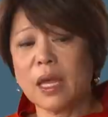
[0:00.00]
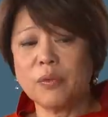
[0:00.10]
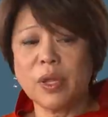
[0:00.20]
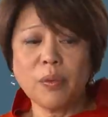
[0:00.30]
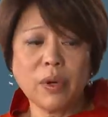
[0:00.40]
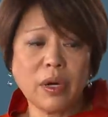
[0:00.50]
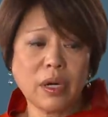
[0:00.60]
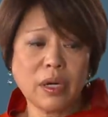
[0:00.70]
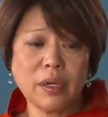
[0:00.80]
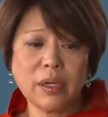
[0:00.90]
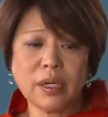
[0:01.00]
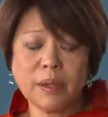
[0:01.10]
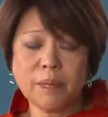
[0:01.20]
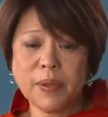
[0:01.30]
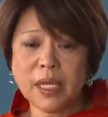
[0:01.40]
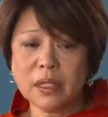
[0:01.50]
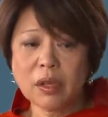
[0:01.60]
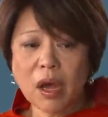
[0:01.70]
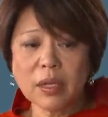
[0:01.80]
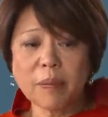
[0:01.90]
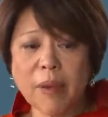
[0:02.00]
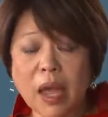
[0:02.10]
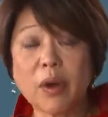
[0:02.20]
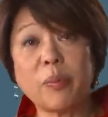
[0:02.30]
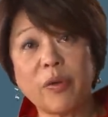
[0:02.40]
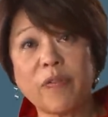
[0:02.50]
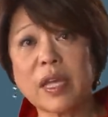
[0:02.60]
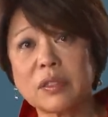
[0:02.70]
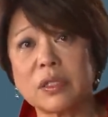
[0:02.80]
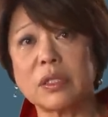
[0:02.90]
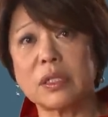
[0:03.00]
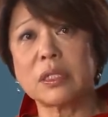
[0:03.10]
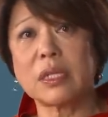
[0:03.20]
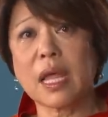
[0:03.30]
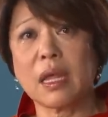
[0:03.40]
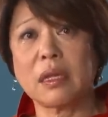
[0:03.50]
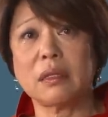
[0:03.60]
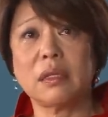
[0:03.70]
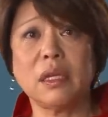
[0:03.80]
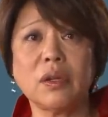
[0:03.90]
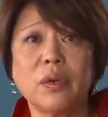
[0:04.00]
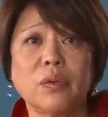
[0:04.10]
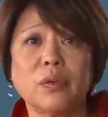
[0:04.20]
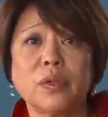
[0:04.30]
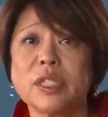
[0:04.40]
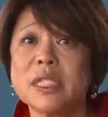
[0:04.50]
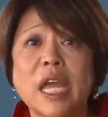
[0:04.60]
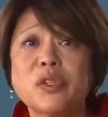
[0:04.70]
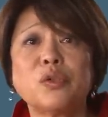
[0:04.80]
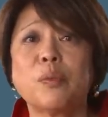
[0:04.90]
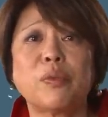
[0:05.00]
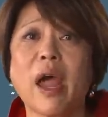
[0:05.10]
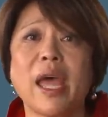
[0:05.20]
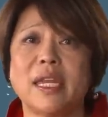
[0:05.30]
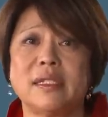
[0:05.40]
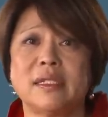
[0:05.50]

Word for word: We were being taught by our professors, like, you know, it's a national pride.